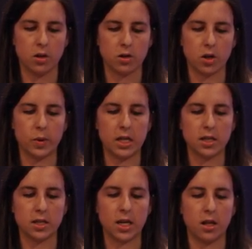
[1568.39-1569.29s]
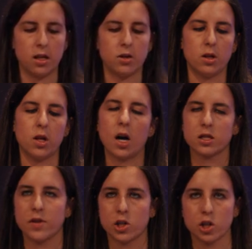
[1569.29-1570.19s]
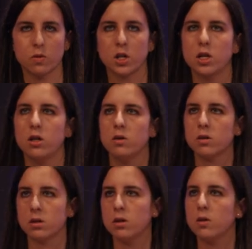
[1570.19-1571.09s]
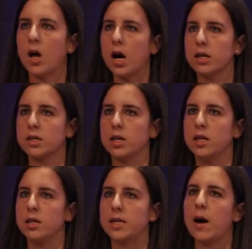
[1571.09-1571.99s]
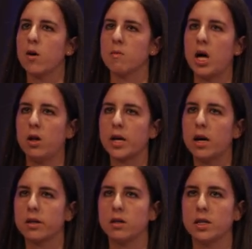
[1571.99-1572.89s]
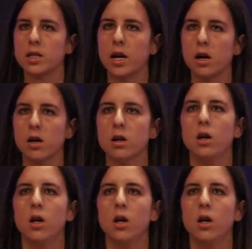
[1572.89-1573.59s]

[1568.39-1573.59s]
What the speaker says: So we need to tell it the loss function we're going to use. Loss is how our model calculates error.